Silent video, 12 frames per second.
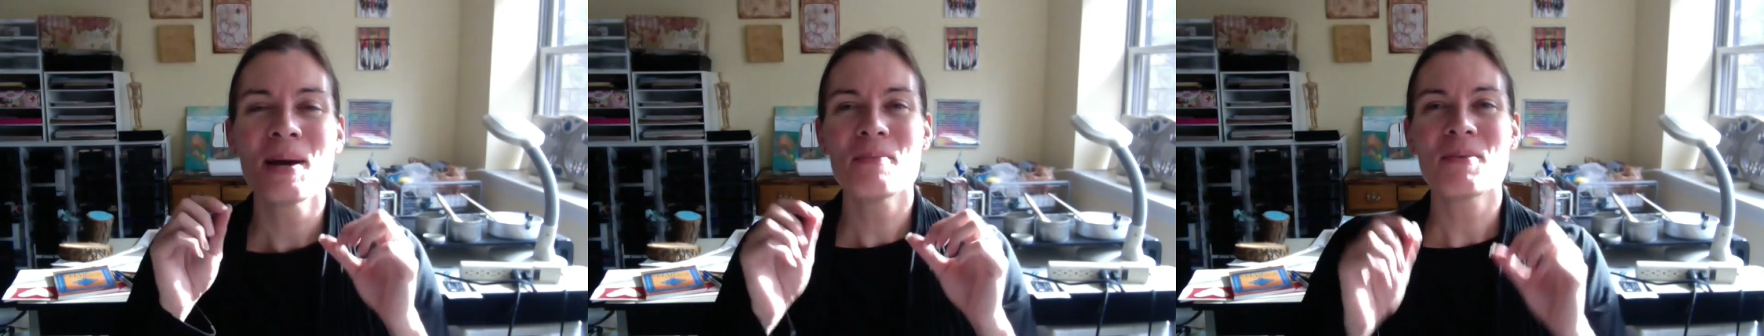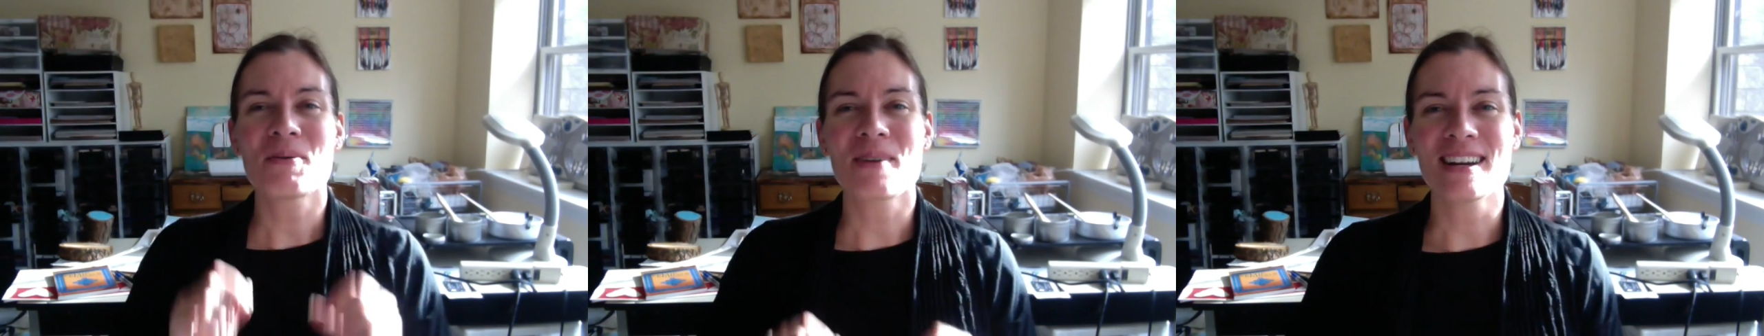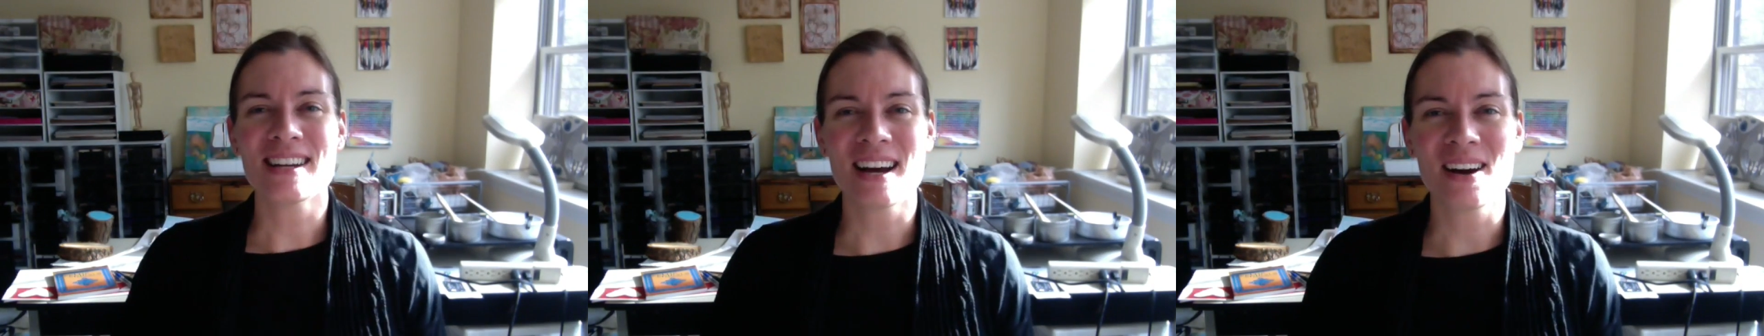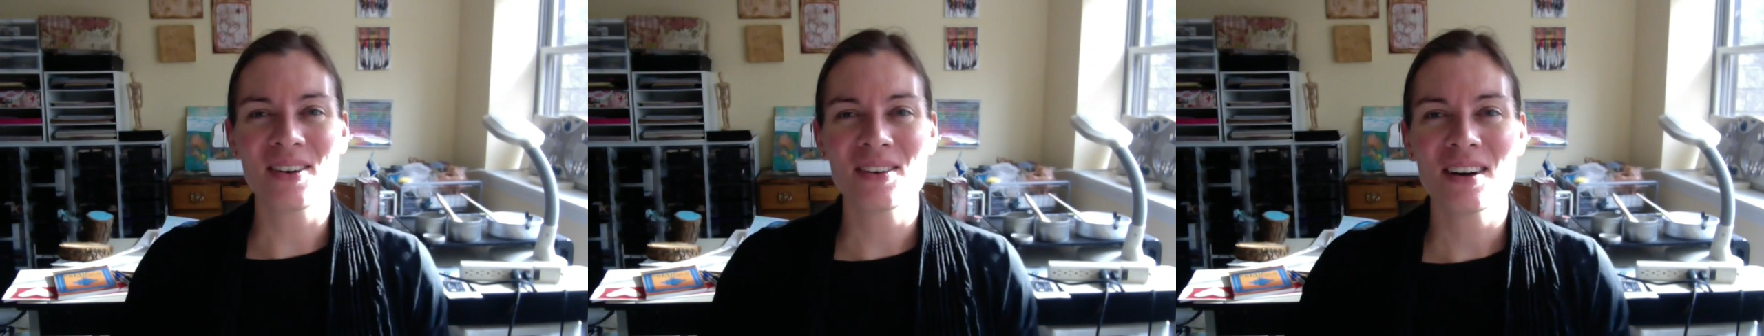But right
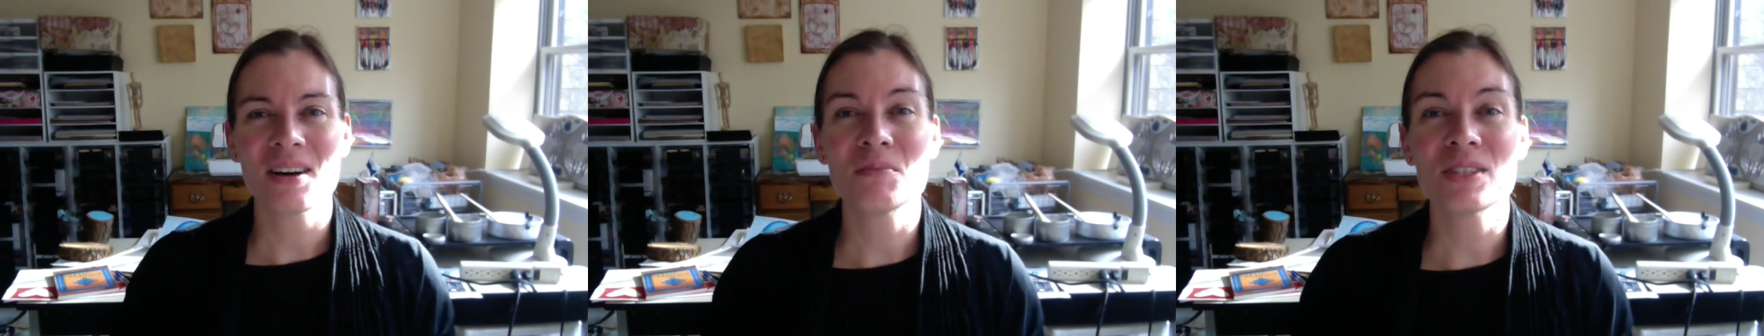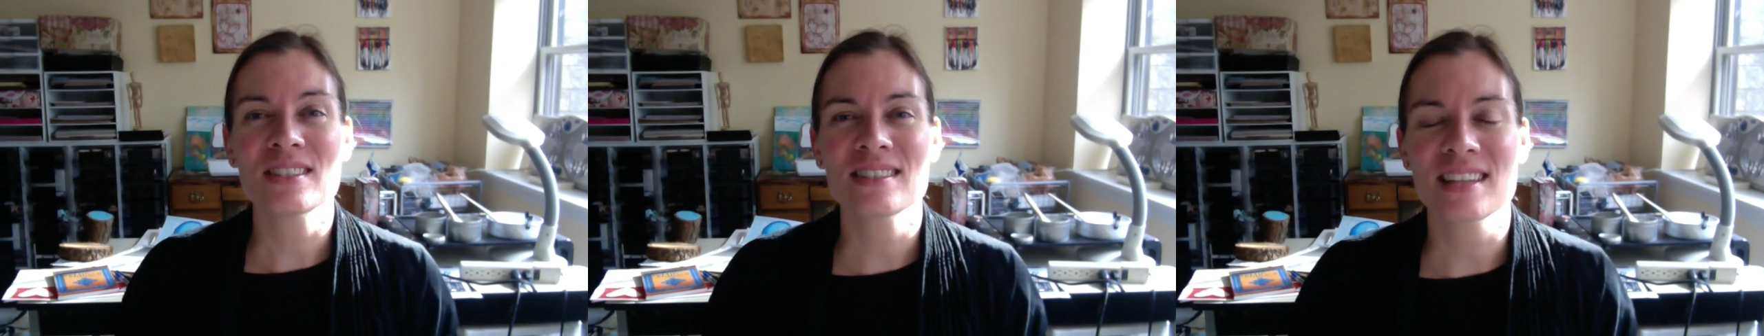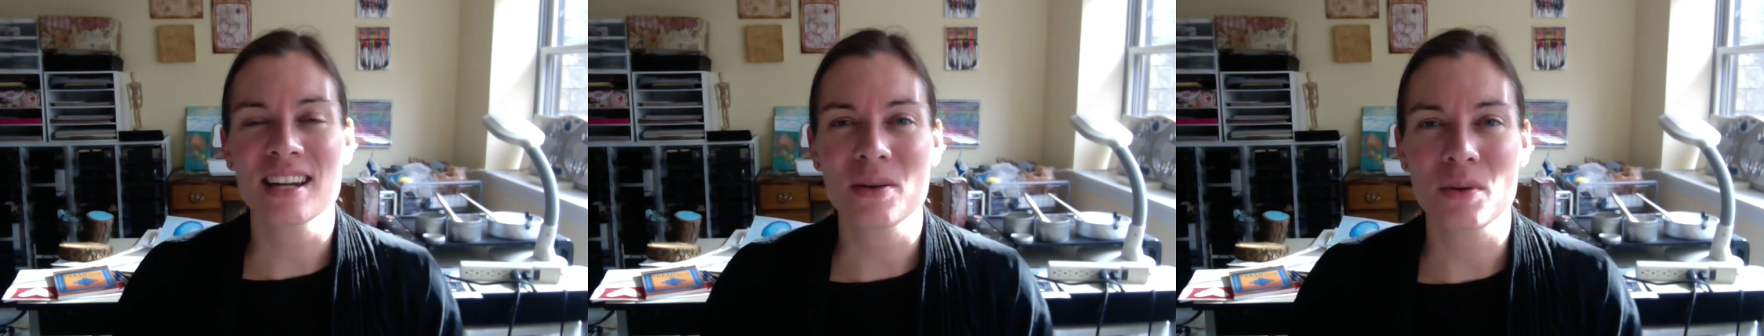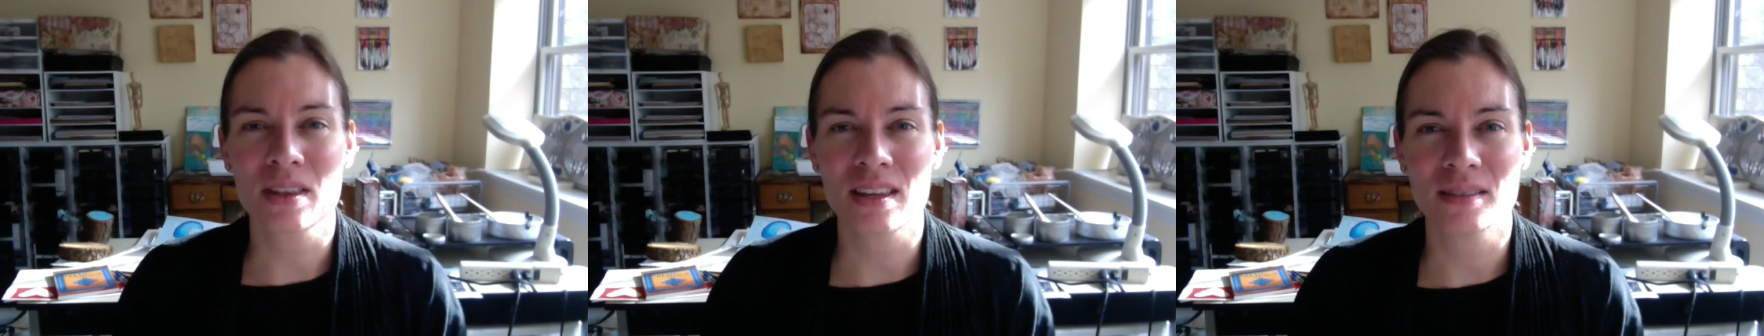now, I'm just sitting
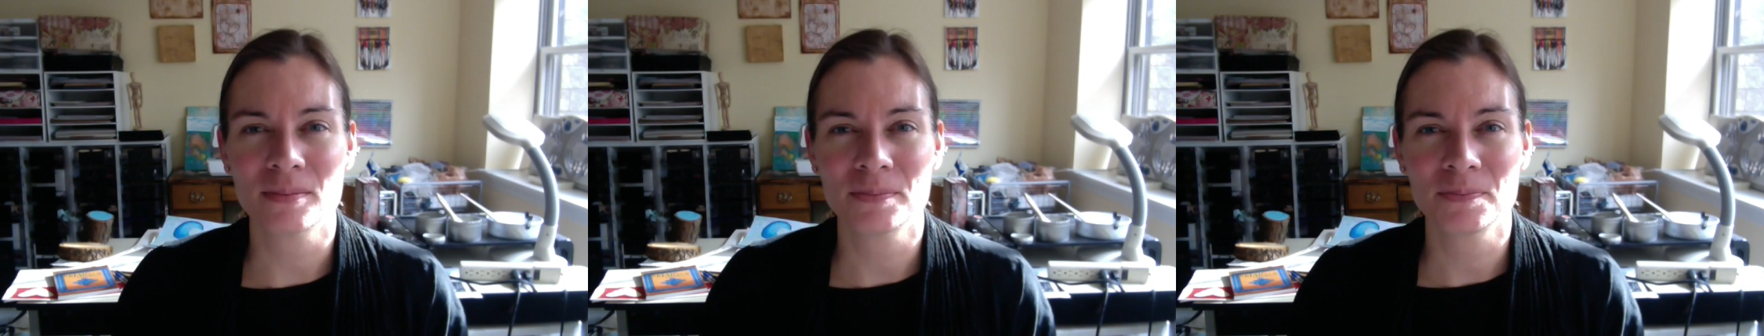with it.